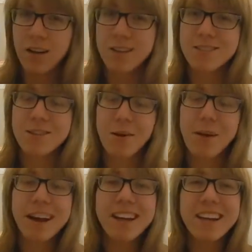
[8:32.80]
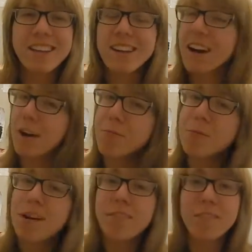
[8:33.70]
So hang in there. I hope you
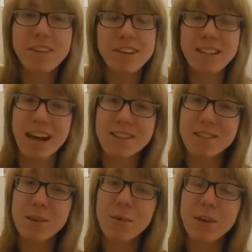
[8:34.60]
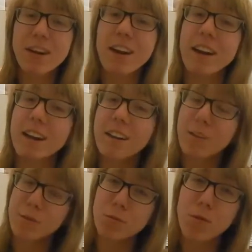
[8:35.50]
have a fantastic week, and I love
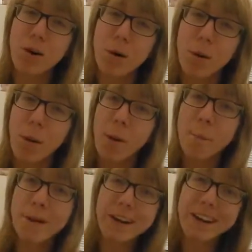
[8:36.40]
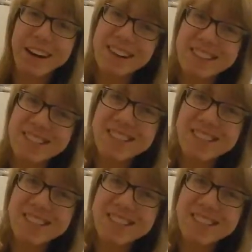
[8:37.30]
you all. Bye, guys.